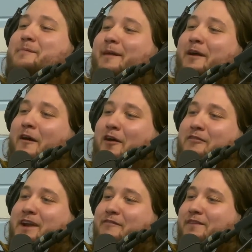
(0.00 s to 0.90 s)
probably all
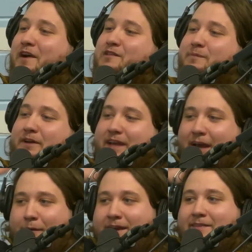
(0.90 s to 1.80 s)
over Netflix, but
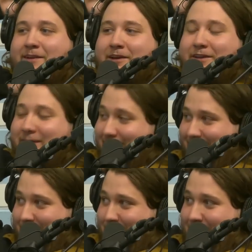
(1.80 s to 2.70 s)
yeah, we get the good,
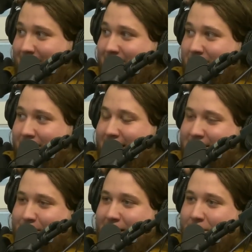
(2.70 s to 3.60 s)
we get the good
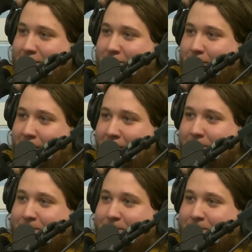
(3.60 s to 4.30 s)
and the bad. We do them all.